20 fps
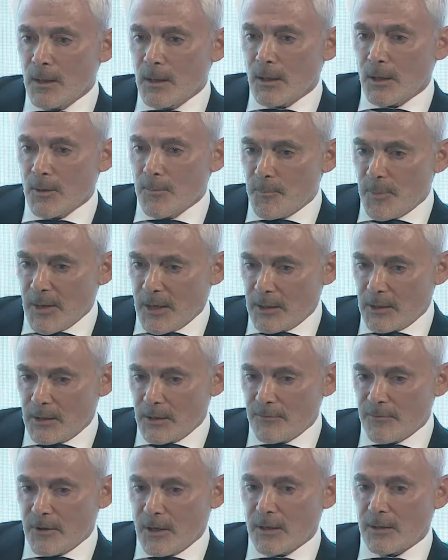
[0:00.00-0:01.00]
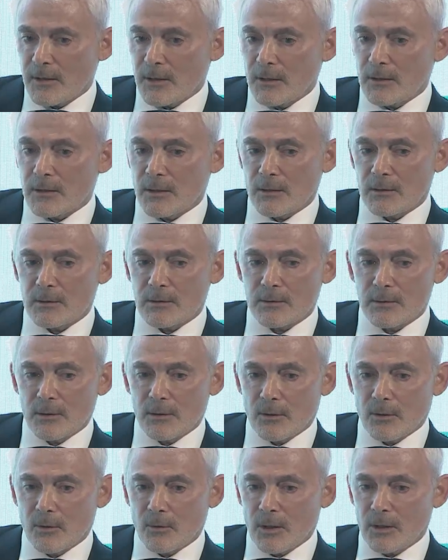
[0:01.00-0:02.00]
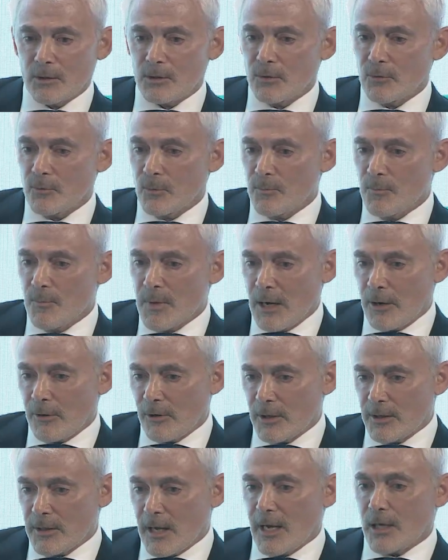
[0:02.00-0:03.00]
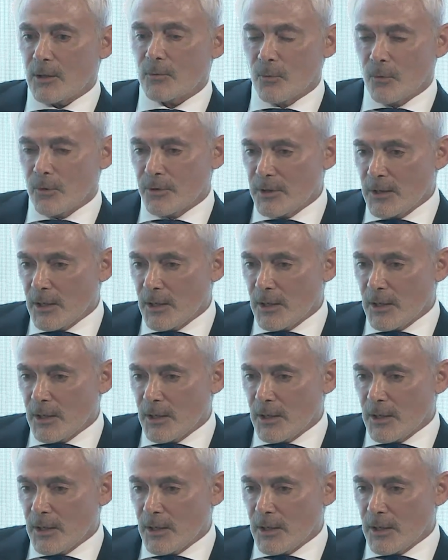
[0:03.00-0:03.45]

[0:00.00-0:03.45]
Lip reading: competitive, and I think that, and you marry that with